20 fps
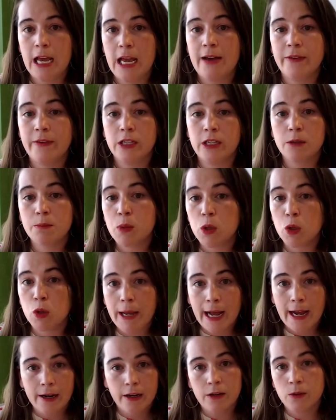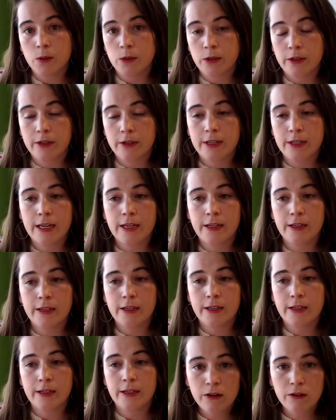having to pull back in order to take
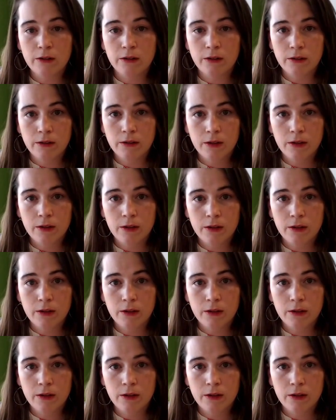care,